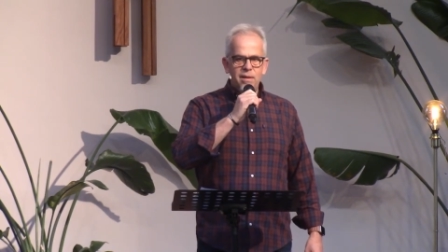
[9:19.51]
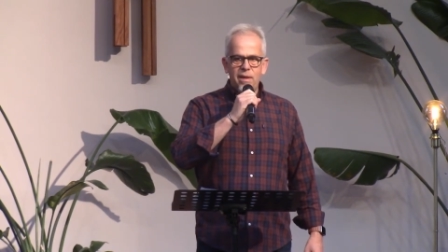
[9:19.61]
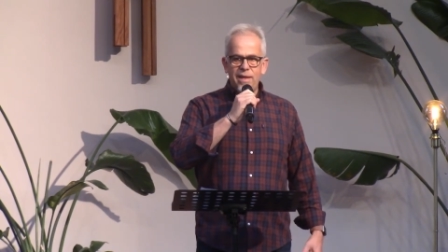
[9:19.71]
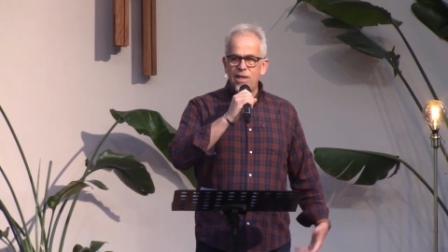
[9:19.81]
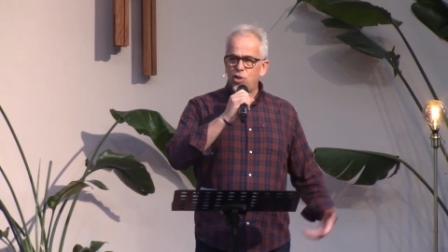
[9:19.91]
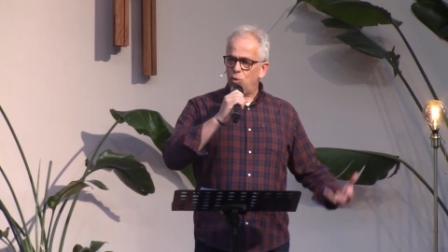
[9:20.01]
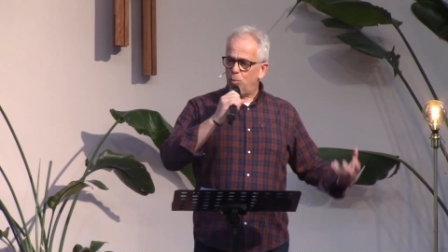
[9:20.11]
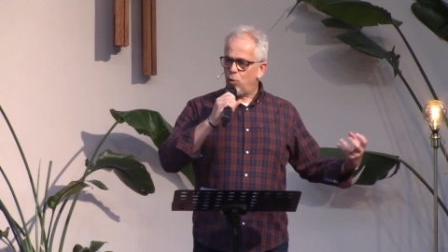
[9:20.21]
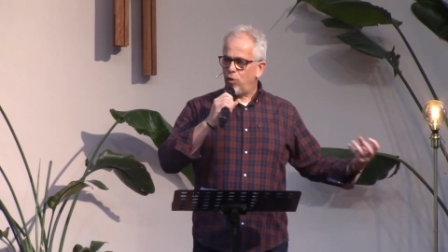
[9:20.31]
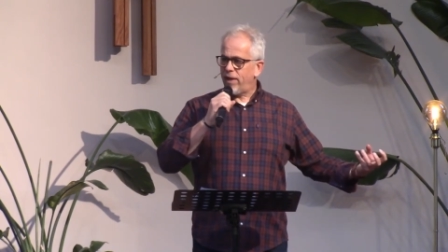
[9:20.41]
Unless you're
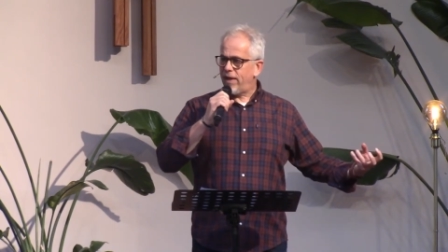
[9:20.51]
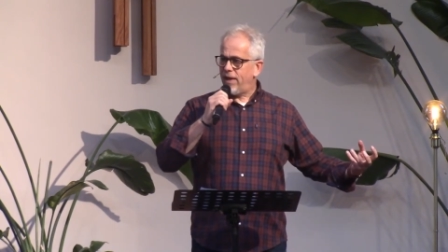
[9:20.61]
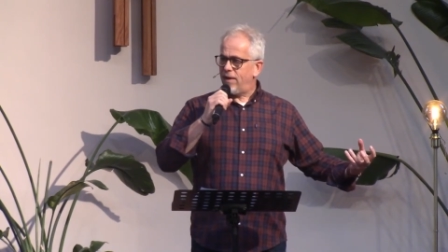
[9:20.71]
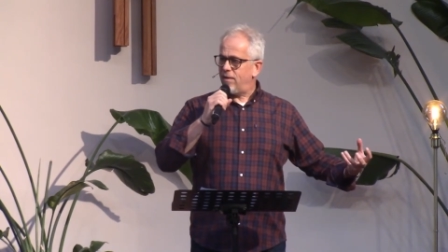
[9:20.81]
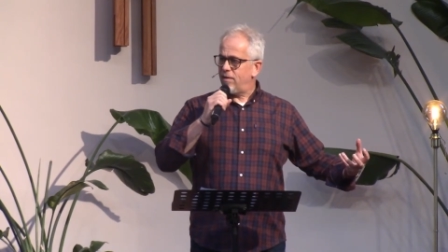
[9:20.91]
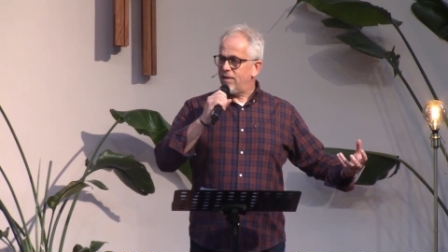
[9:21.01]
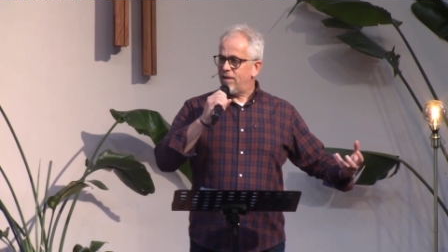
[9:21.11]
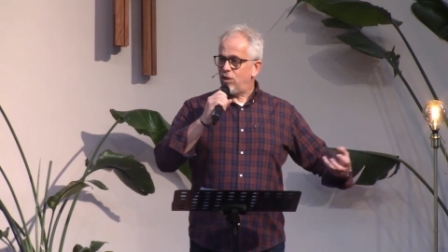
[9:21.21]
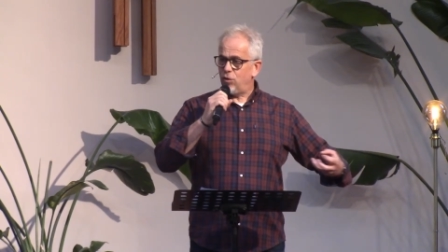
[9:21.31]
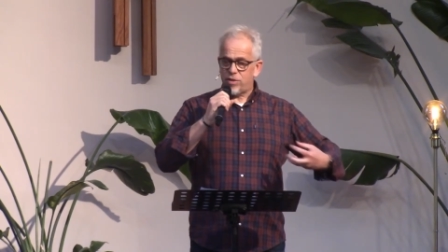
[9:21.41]
born again,
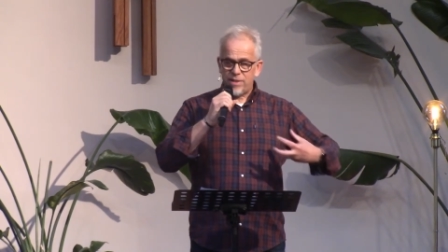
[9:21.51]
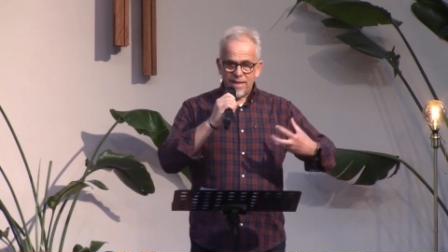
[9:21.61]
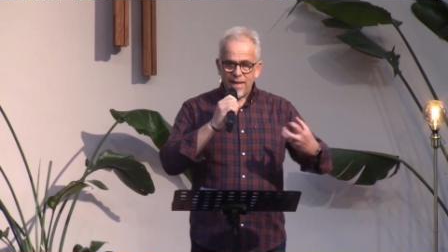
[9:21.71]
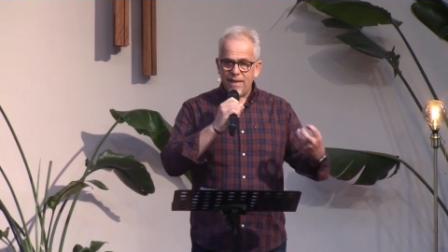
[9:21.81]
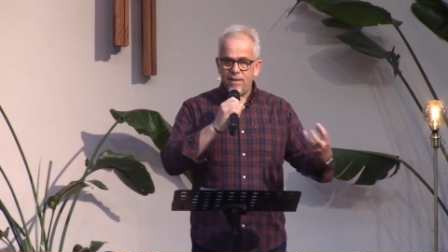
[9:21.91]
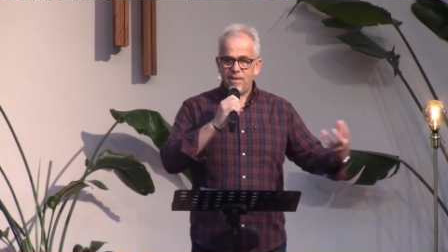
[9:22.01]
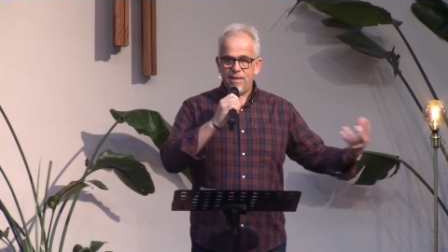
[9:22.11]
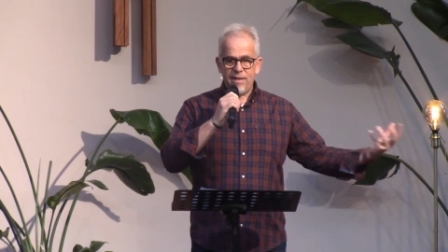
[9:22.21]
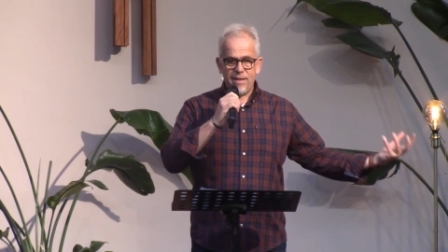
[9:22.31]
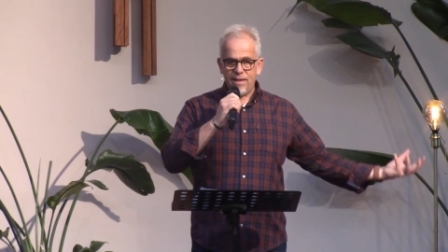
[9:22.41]
your state,
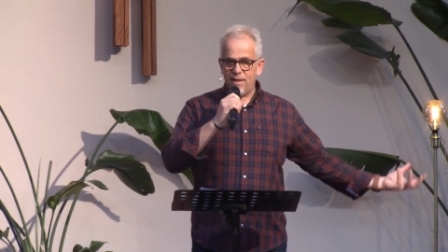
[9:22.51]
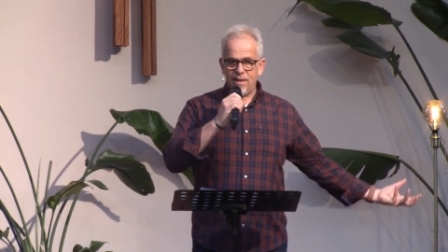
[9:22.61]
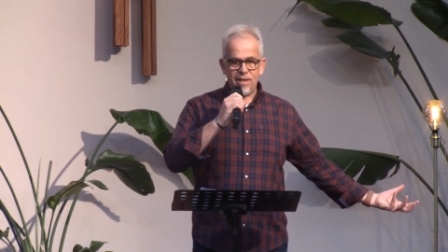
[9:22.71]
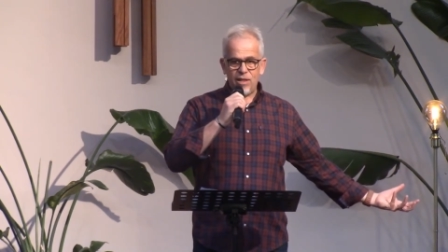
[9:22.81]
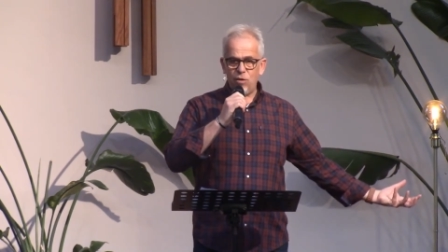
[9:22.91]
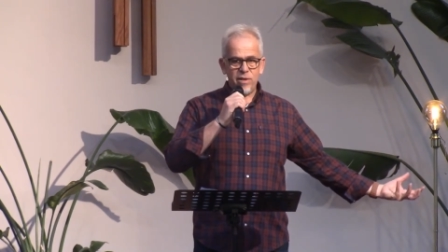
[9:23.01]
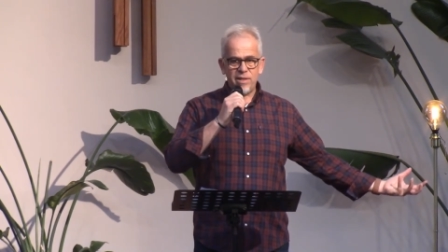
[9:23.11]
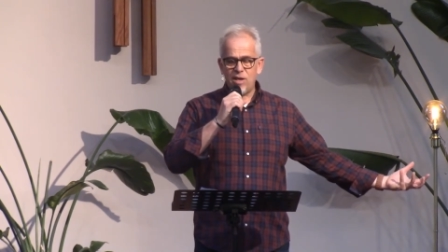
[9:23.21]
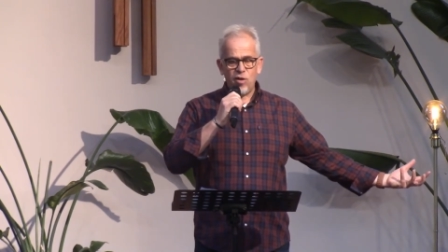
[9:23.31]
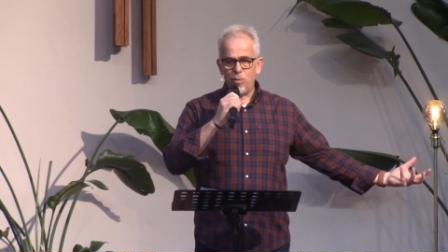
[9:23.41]
you're in a
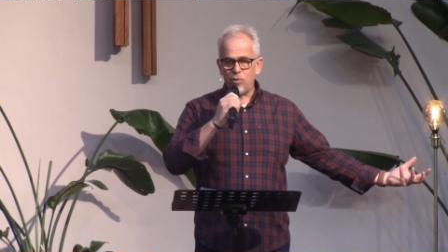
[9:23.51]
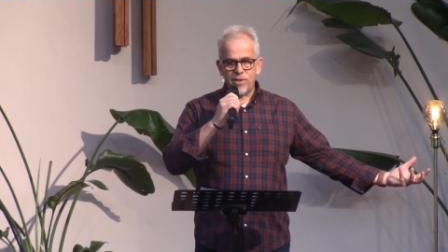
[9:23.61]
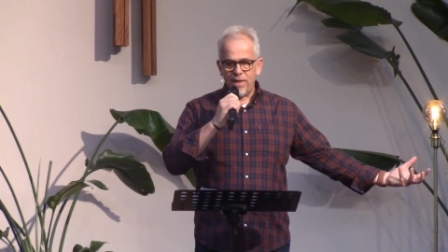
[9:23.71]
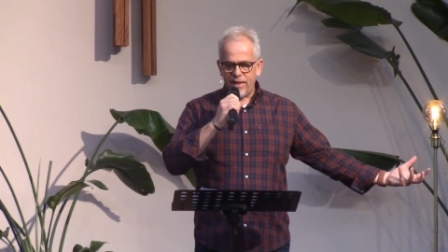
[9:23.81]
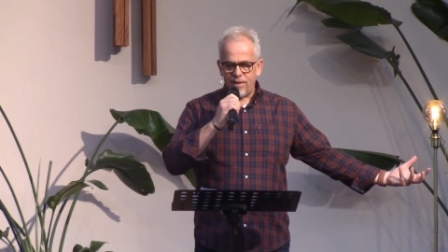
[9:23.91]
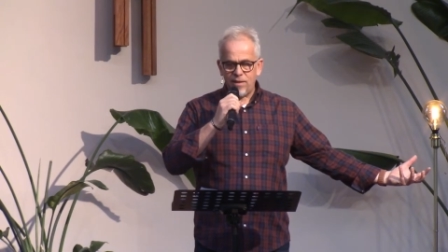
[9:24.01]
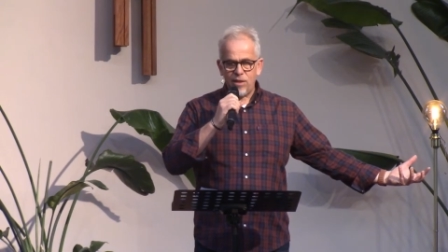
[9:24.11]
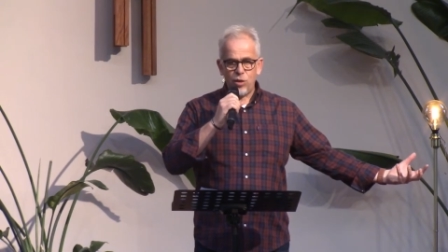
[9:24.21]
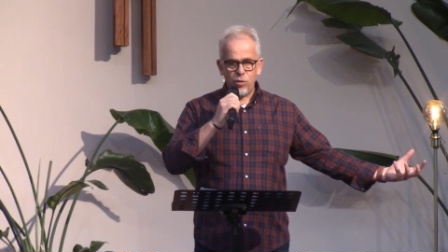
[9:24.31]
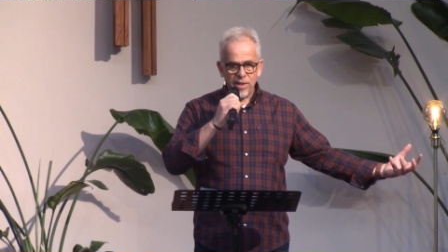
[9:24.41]
terrible state.
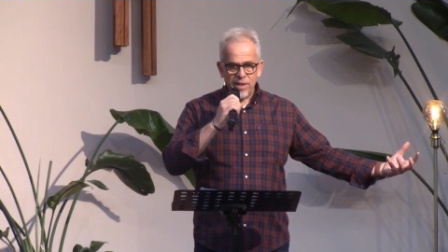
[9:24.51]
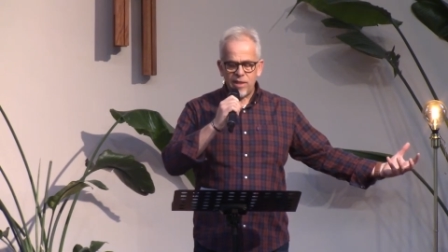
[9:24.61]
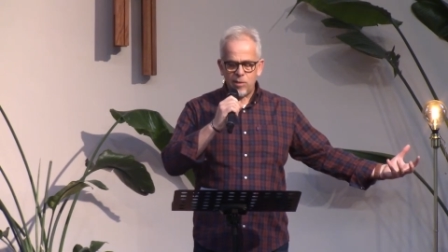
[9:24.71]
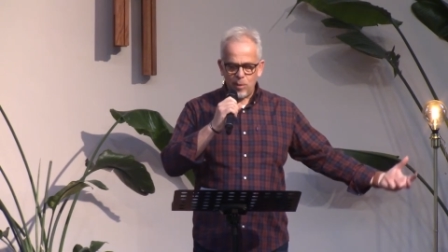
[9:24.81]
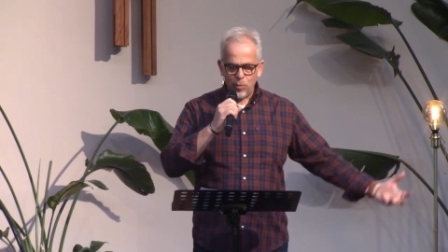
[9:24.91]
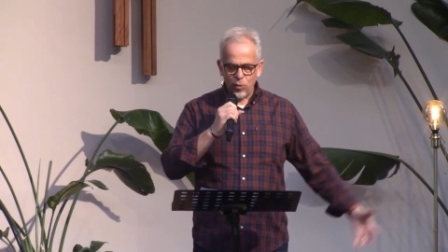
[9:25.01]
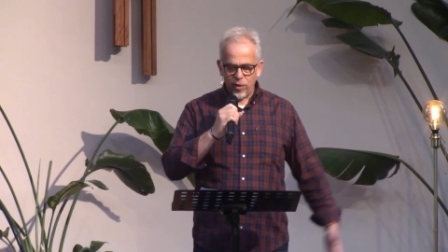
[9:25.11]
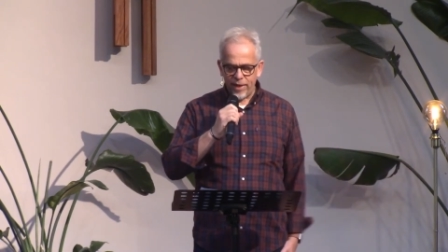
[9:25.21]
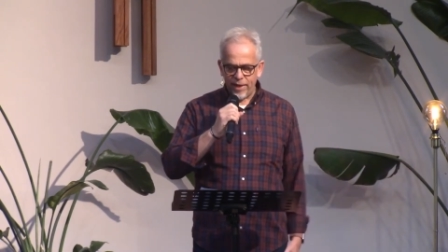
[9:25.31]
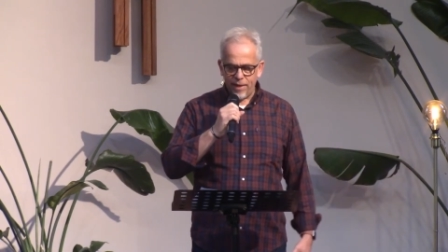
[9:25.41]
You need to be
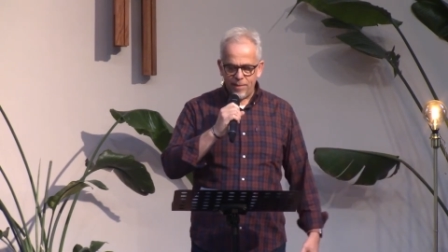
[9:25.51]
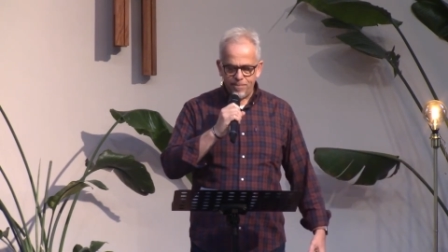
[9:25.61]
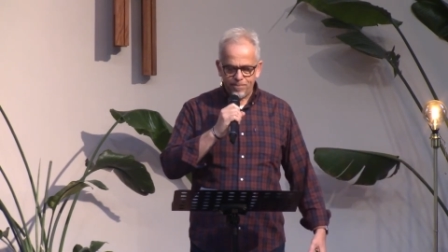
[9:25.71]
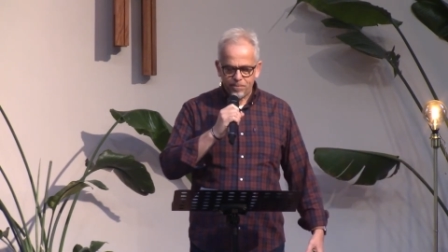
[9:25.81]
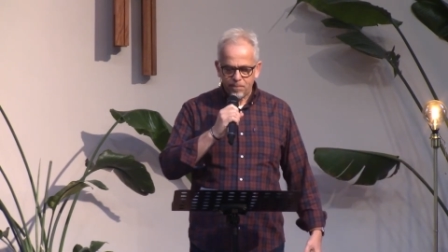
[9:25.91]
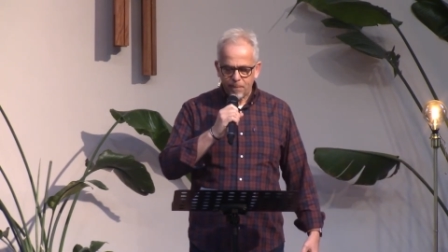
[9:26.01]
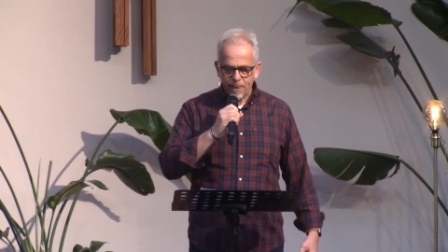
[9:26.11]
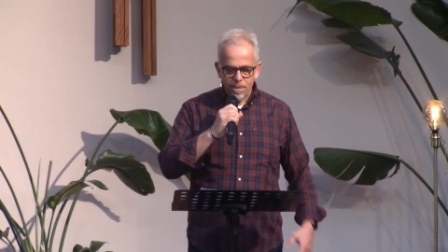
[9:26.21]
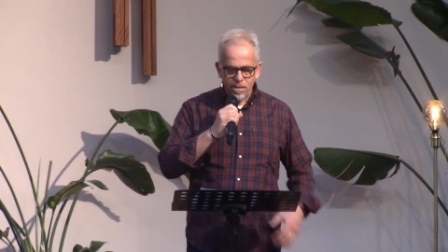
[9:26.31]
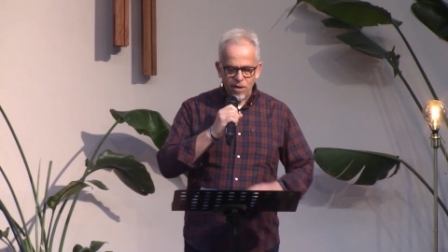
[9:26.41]
born again
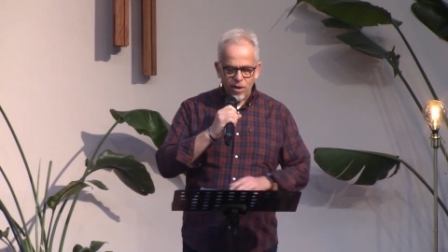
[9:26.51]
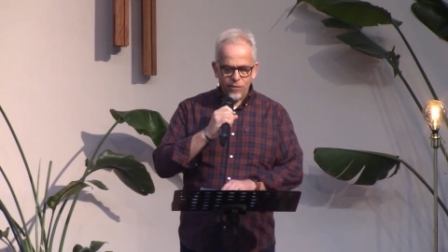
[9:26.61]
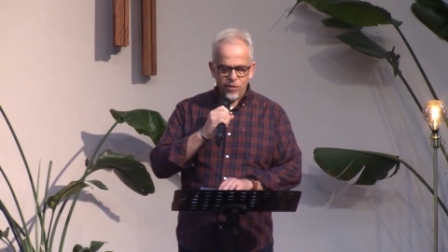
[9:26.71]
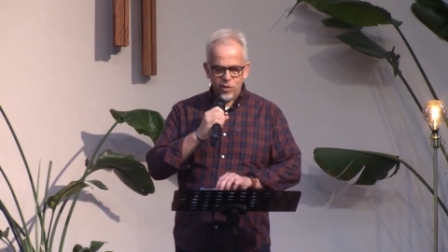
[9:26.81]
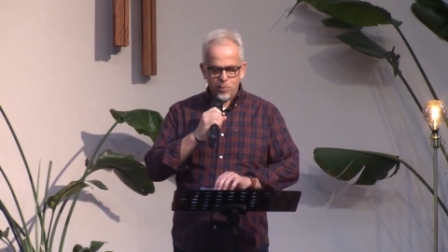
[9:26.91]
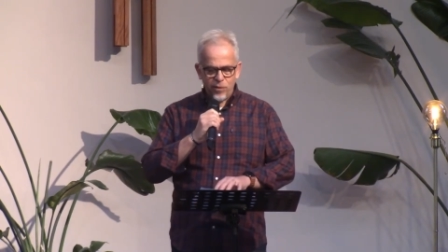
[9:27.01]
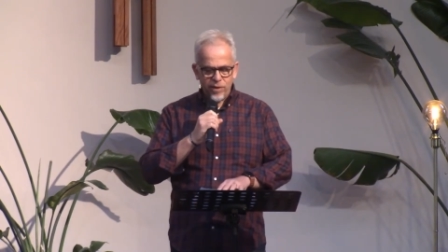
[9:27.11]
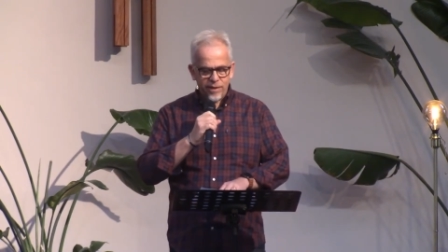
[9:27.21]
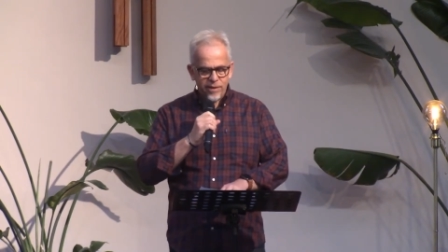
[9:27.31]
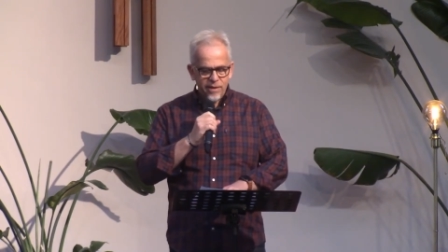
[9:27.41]
of the Spirit.